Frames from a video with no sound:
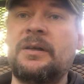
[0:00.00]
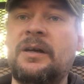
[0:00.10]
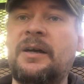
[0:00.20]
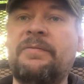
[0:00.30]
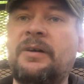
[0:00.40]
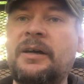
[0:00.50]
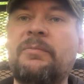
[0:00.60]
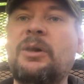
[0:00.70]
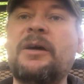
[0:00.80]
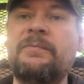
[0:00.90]

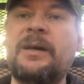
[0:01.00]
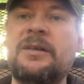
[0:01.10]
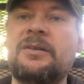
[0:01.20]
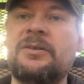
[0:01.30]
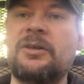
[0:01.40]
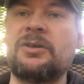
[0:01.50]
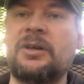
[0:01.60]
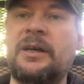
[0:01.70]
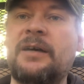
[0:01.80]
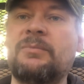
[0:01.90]
I've made a decision.
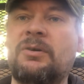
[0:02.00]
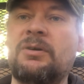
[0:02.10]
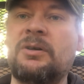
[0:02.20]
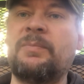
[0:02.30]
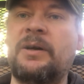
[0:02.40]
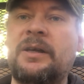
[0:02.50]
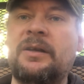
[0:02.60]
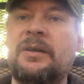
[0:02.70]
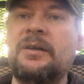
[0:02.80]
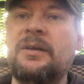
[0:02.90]
I am not going to buy
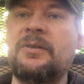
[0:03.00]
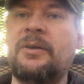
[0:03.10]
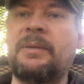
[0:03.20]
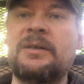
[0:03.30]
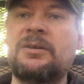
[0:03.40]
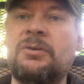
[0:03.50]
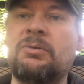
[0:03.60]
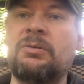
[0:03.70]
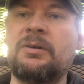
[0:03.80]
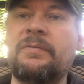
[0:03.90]
the
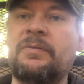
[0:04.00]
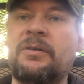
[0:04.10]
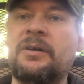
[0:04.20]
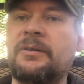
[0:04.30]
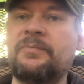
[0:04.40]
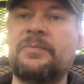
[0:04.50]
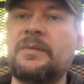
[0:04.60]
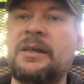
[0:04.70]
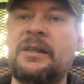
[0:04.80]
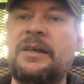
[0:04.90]
Manticore for
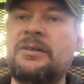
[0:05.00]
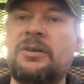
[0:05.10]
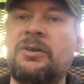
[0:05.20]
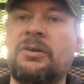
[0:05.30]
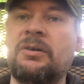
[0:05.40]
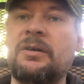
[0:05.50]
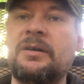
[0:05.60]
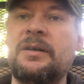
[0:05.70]
at least a year